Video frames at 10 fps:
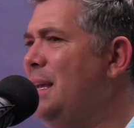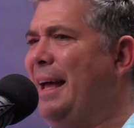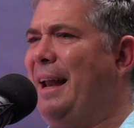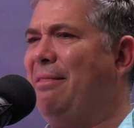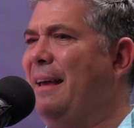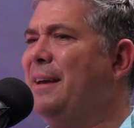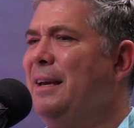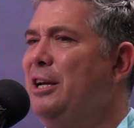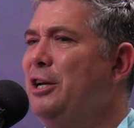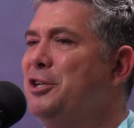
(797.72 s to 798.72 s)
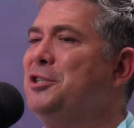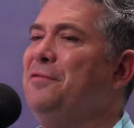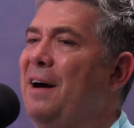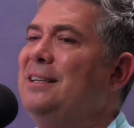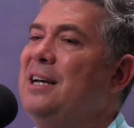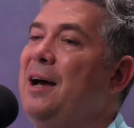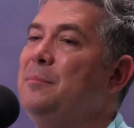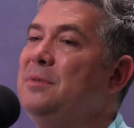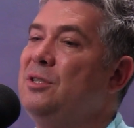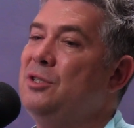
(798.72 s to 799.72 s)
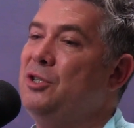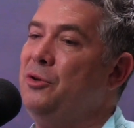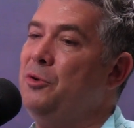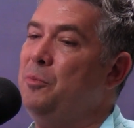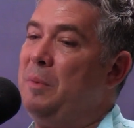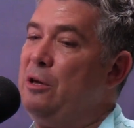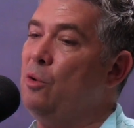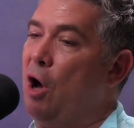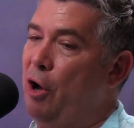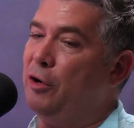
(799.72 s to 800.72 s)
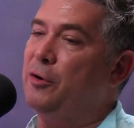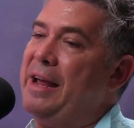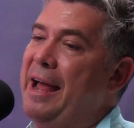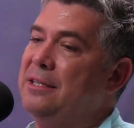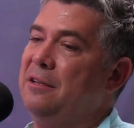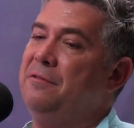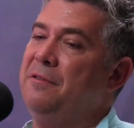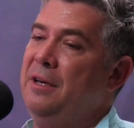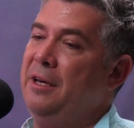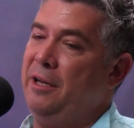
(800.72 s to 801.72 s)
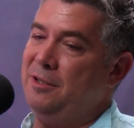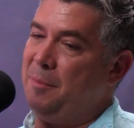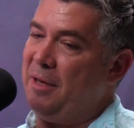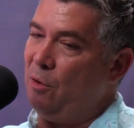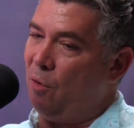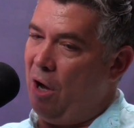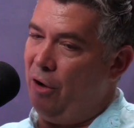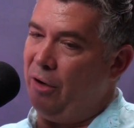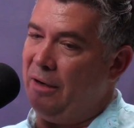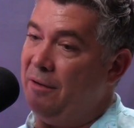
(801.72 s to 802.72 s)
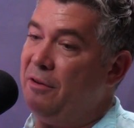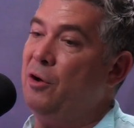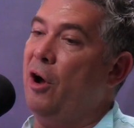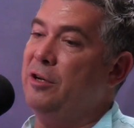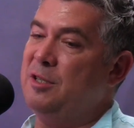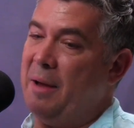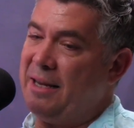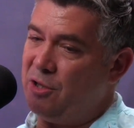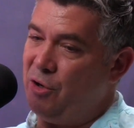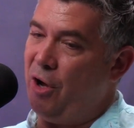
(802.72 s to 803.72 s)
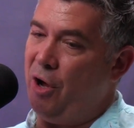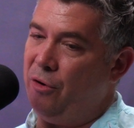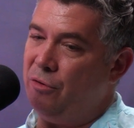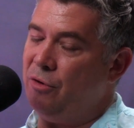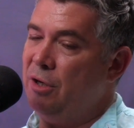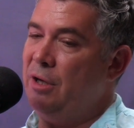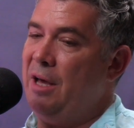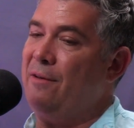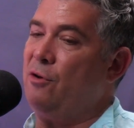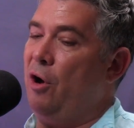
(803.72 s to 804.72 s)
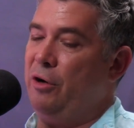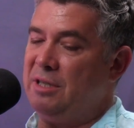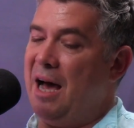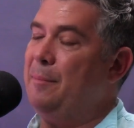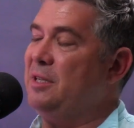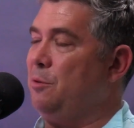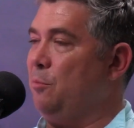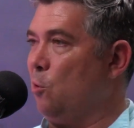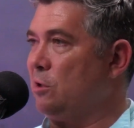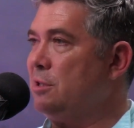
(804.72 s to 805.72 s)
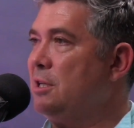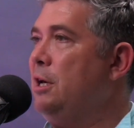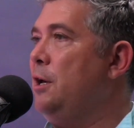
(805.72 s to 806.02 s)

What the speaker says: And I think just to find times to be your own creative and to be your own, live in your own space and have your own time is important.